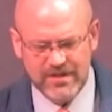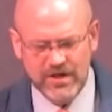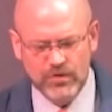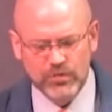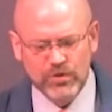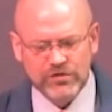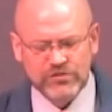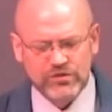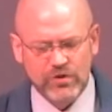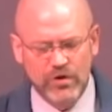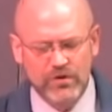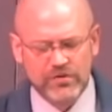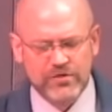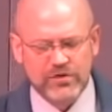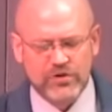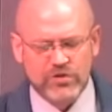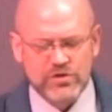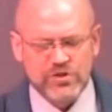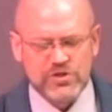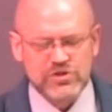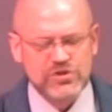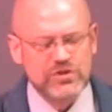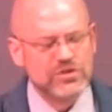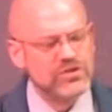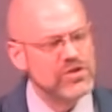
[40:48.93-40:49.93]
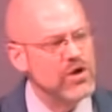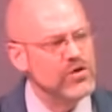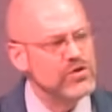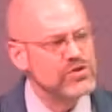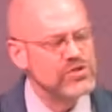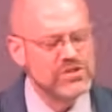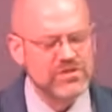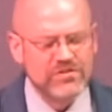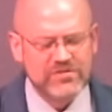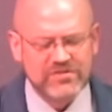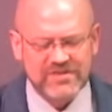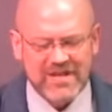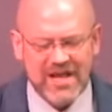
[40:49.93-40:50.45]
Then we're told the Christian
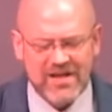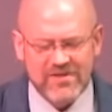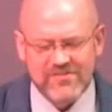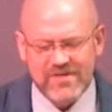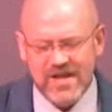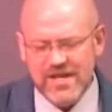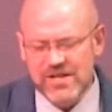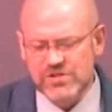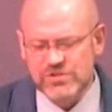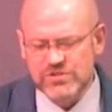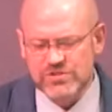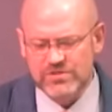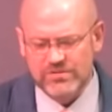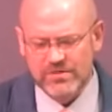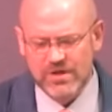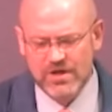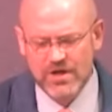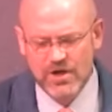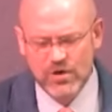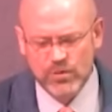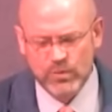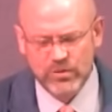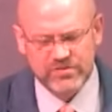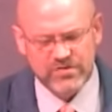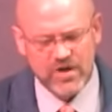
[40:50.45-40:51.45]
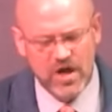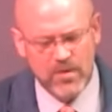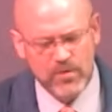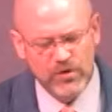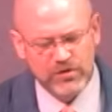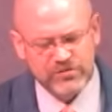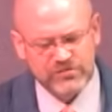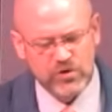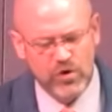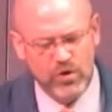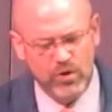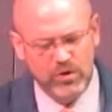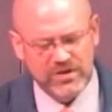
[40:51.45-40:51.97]
notion of salvation was
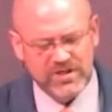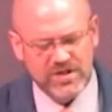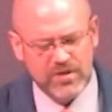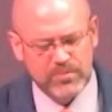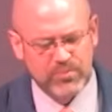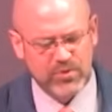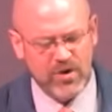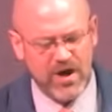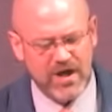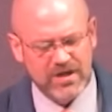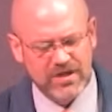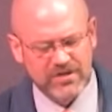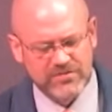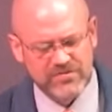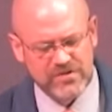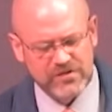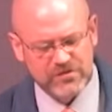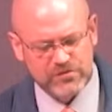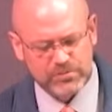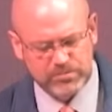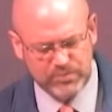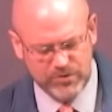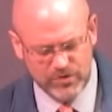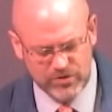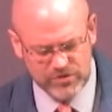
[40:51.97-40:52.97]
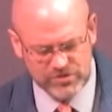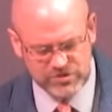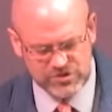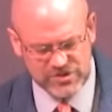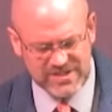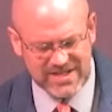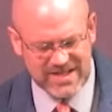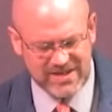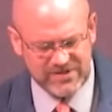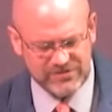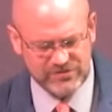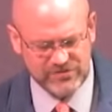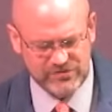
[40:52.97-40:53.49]
almost wholly a product of this
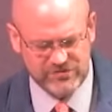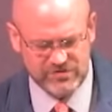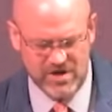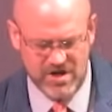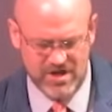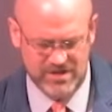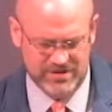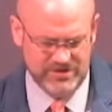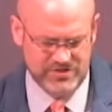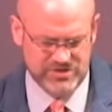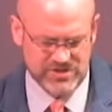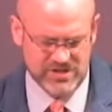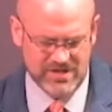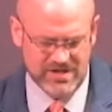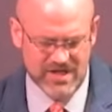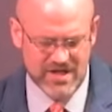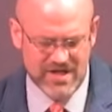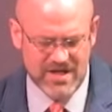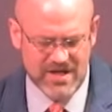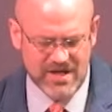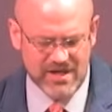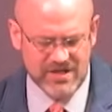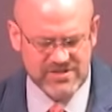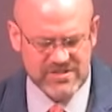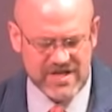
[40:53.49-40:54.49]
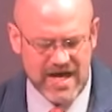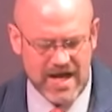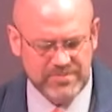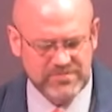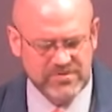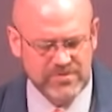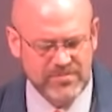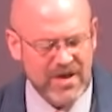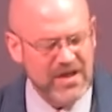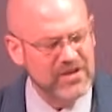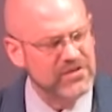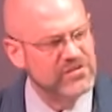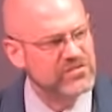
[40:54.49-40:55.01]
Persian eschatology
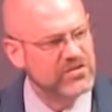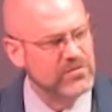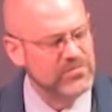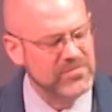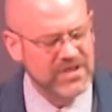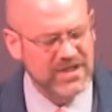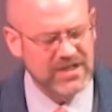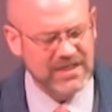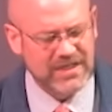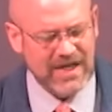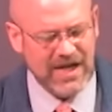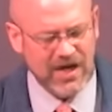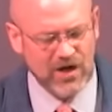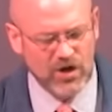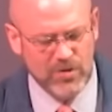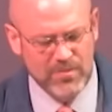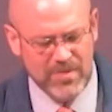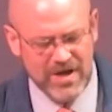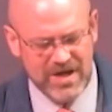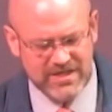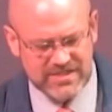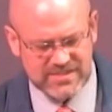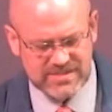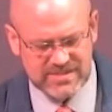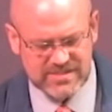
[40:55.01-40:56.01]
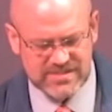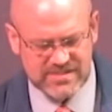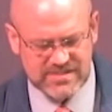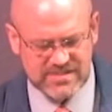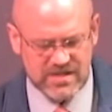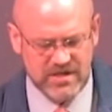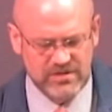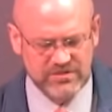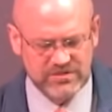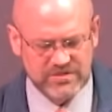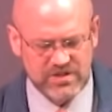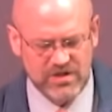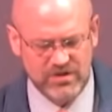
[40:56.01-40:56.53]
adopted by Semitic Aramites and
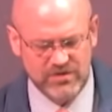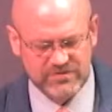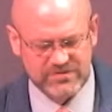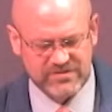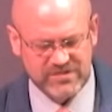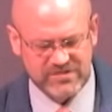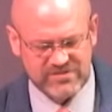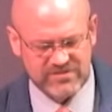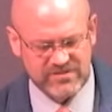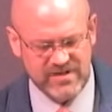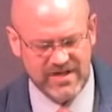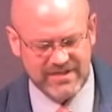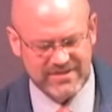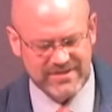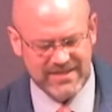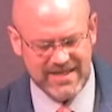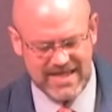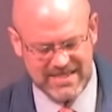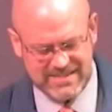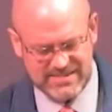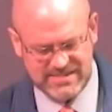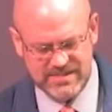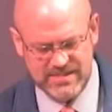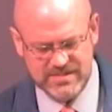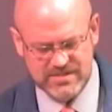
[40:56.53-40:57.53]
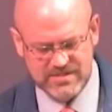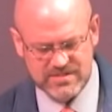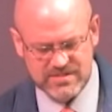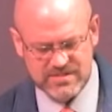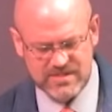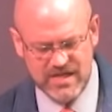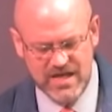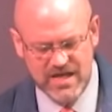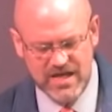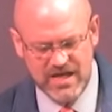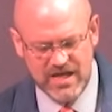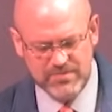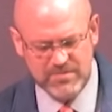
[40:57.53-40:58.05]
some cultists like the
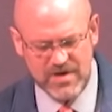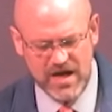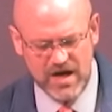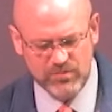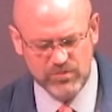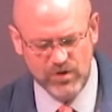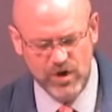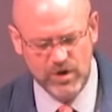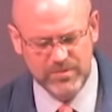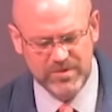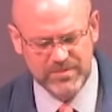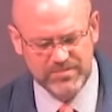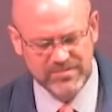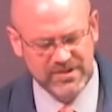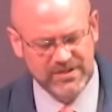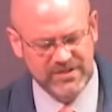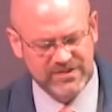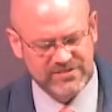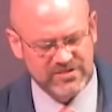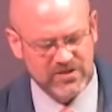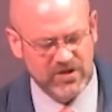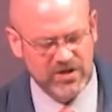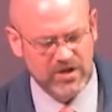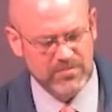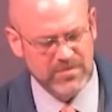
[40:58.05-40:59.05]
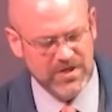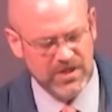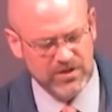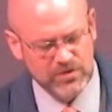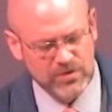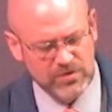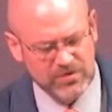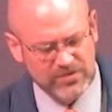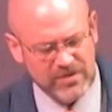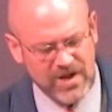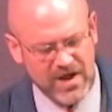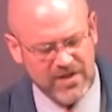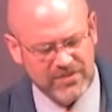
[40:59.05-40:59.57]
Essenes, and by Roman military
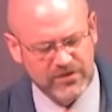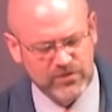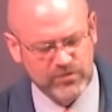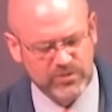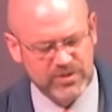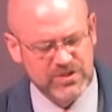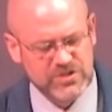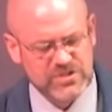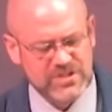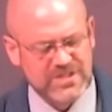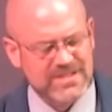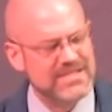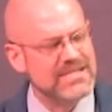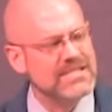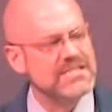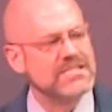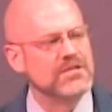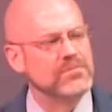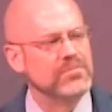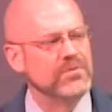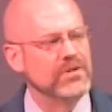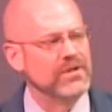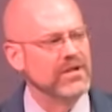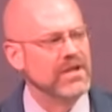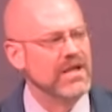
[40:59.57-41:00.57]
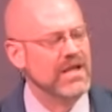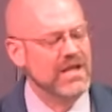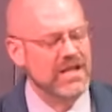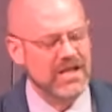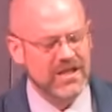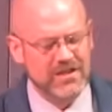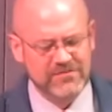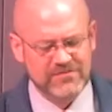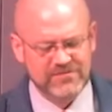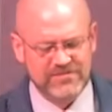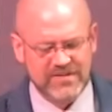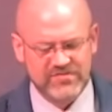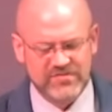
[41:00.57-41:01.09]
men who thought the rigid discipline
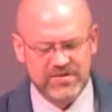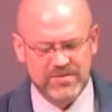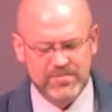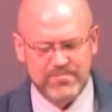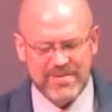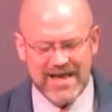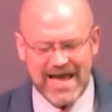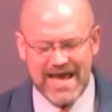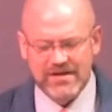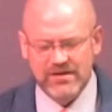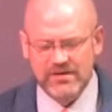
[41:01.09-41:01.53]
and vivid